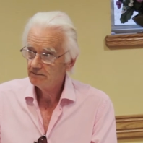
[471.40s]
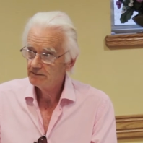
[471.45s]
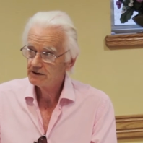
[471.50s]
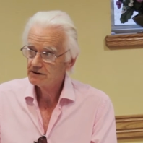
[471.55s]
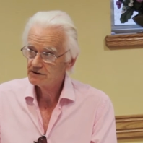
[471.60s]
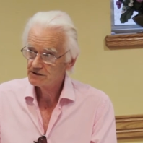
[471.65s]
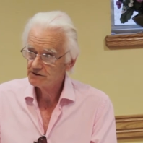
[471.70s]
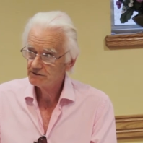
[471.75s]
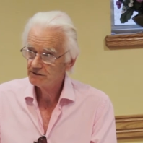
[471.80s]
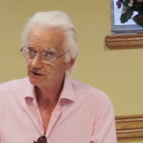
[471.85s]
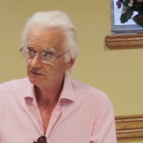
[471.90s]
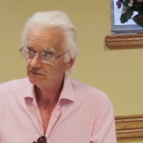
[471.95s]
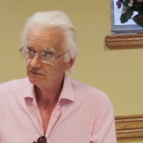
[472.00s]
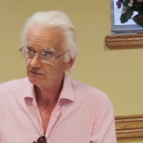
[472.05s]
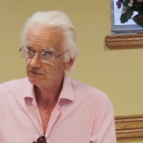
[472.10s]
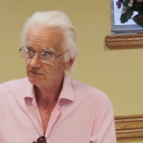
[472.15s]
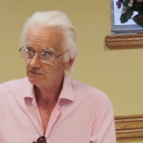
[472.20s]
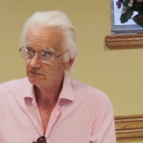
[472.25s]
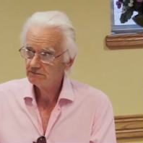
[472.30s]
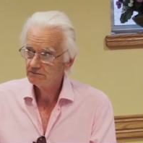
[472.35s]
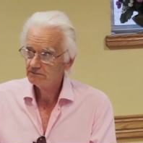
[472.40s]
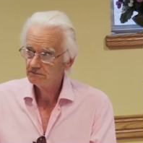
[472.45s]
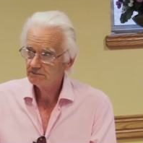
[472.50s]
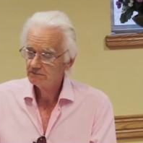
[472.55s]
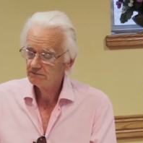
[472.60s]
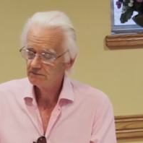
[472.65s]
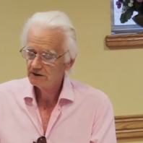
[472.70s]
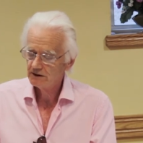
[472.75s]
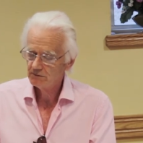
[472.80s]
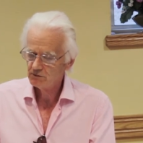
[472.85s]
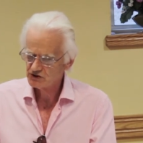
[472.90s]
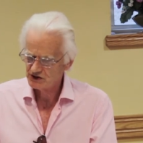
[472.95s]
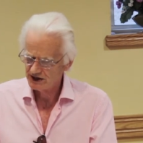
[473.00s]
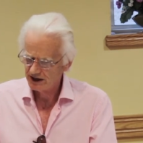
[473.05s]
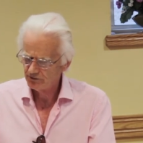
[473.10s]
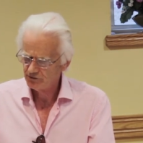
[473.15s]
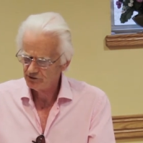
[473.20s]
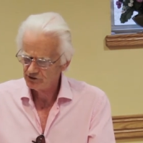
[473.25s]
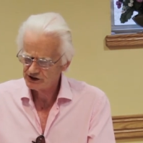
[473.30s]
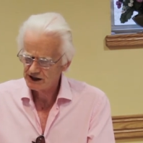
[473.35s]
because of there wasn't
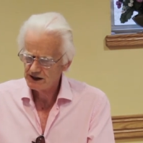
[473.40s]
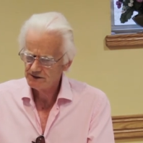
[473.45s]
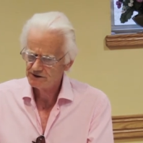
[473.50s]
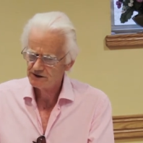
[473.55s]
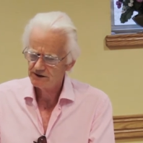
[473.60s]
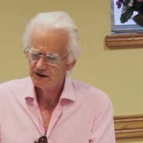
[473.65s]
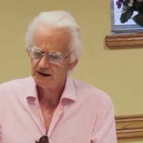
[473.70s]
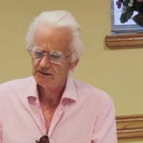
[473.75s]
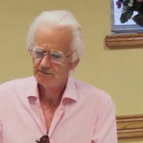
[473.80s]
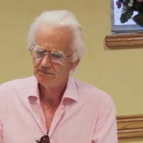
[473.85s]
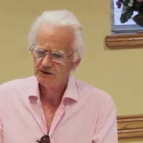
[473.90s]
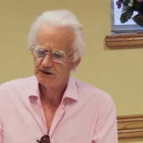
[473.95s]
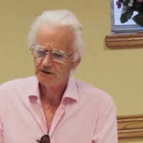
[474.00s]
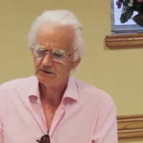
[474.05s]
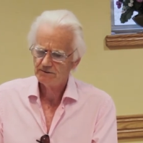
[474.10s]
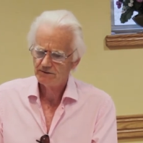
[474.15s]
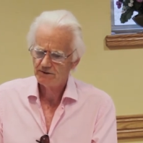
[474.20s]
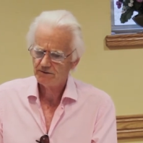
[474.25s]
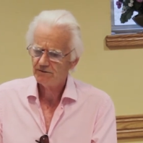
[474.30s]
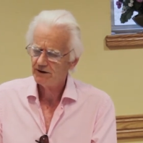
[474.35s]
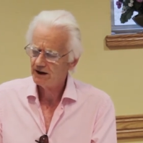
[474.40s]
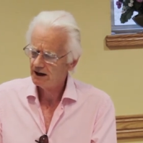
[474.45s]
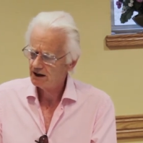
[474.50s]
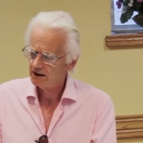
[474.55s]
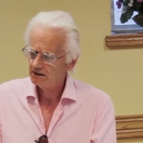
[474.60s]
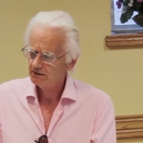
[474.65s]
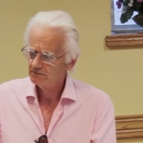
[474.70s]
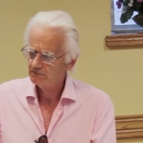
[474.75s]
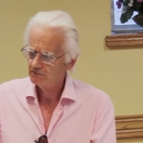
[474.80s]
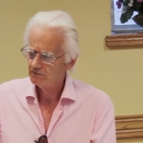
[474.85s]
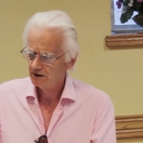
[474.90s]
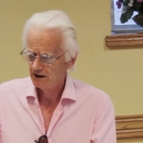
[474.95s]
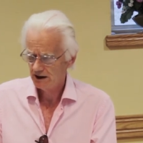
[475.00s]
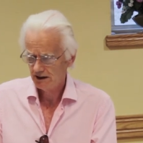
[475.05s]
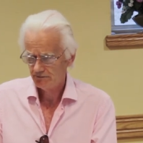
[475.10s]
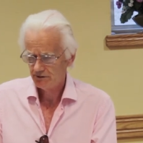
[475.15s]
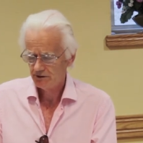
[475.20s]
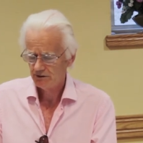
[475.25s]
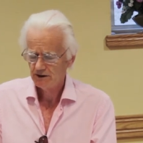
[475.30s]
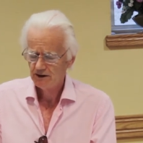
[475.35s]
health and safety then, but for fire and what
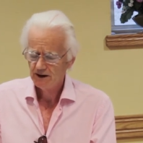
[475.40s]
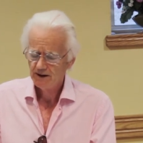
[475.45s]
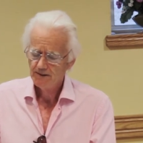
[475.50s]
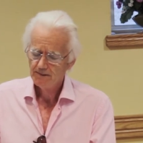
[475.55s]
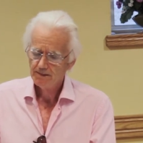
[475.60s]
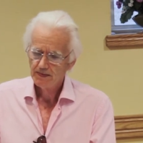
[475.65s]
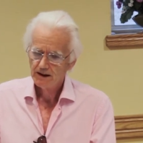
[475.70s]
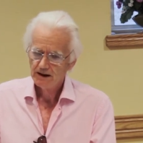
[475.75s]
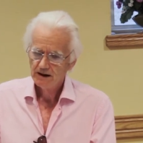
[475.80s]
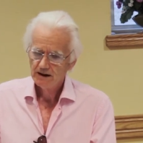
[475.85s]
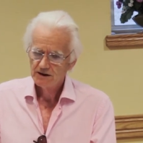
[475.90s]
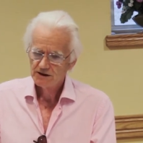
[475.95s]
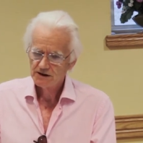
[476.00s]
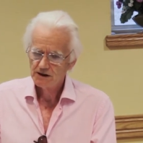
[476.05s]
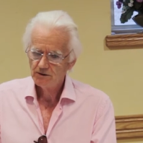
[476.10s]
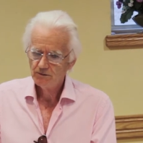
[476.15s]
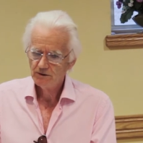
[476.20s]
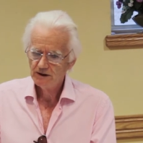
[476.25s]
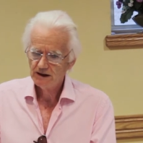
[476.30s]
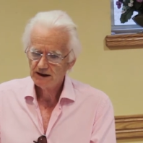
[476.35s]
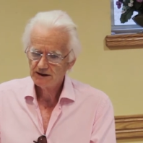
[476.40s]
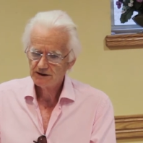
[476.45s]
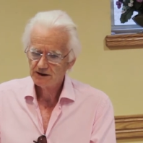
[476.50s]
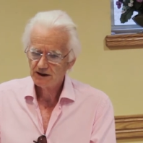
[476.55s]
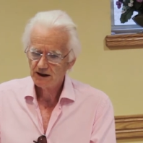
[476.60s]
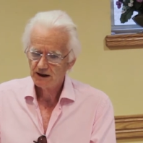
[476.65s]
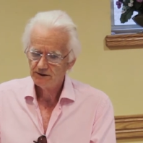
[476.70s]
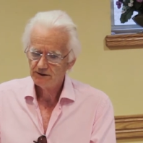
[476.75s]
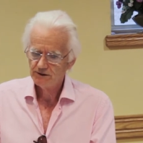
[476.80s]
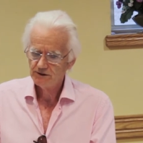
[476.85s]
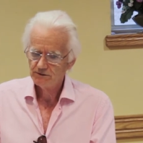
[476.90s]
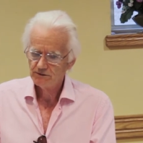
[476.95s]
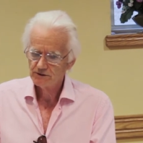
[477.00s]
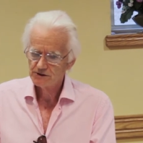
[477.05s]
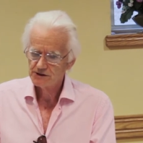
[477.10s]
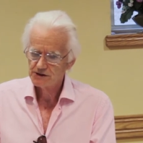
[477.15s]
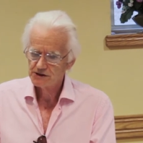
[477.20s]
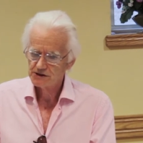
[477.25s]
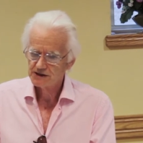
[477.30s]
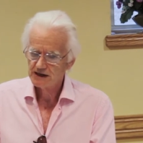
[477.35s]
have you. So we had to cut the
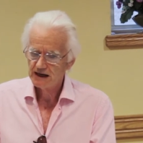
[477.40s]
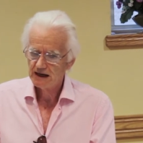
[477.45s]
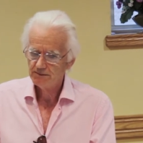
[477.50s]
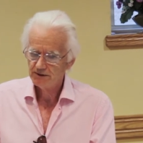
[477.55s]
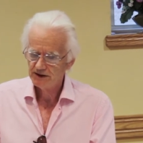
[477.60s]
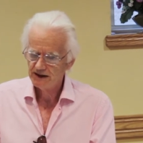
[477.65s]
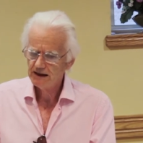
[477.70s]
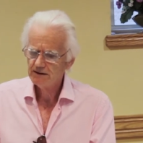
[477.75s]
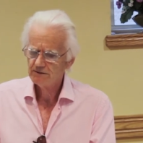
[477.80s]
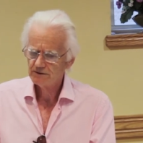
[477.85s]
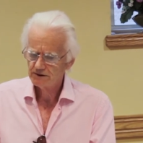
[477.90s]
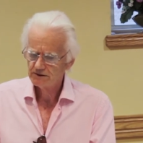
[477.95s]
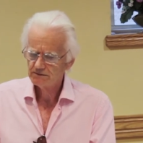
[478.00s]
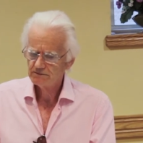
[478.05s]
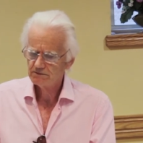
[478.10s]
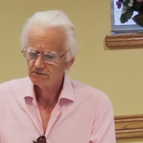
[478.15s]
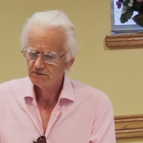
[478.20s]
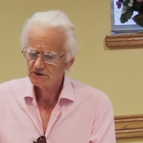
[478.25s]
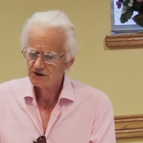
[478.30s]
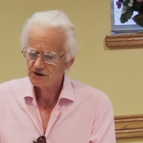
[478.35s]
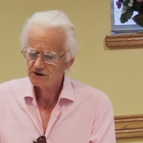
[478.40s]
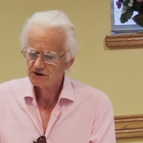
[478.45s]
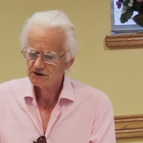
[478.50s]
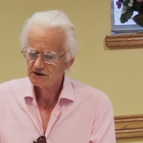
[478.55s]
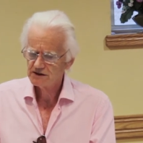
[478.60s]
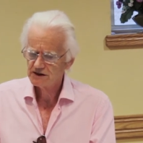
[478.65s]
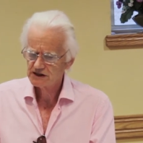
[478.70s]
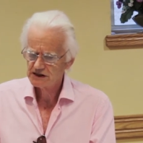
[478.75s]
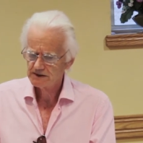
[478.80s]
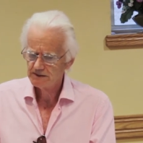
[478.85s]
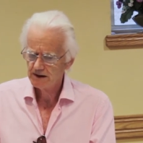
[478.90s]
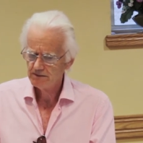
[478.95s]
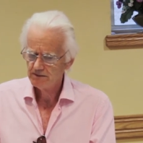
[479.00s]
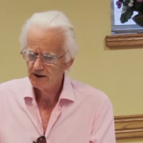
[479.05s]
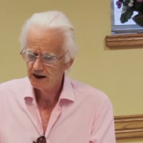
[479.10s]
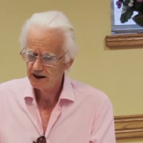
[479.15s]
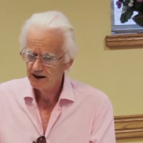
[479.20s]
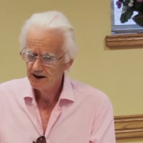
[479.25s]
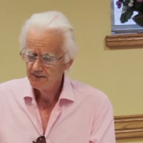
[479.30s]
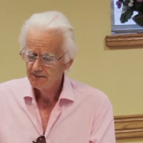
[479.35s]
audiences down. But that sticks in my
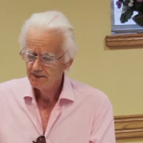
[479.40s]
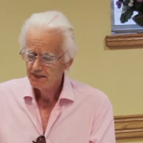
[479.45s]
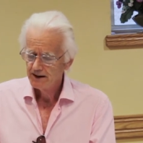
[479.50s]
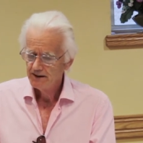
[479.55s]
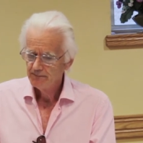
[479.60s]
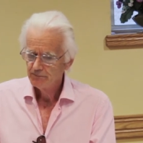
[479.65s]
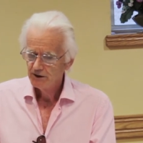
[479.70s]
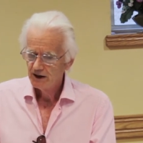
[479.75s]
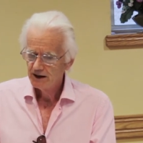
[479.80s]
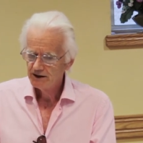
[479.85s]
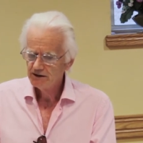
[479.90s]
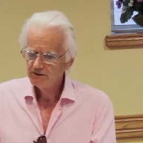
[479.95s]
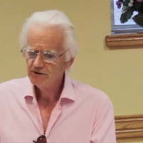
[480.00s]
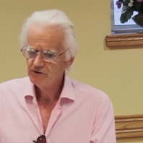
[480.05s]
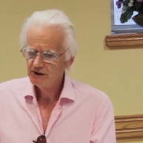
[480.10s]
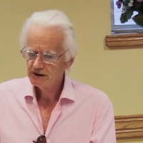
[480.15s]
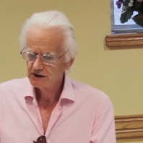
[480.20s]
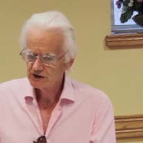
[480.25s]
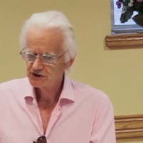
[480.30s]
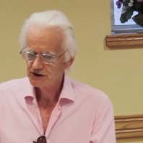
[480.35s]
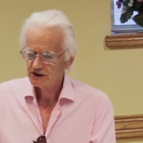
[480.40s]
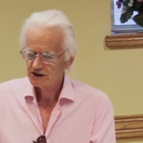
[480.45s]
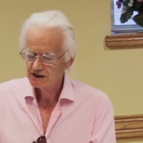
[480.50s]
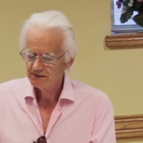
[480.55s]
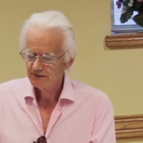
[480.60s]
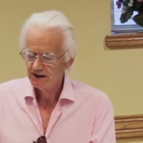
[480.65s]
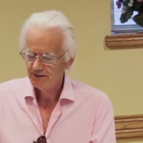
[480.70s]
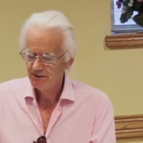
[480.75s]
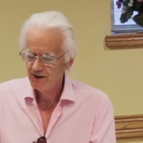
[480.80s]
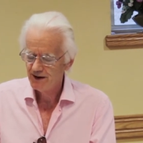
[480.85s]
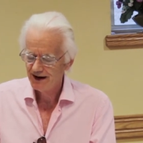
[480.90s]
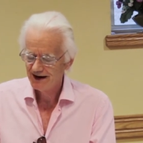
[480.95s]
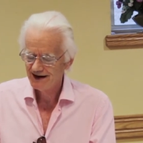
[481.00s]
mind. Another thing that sticks in my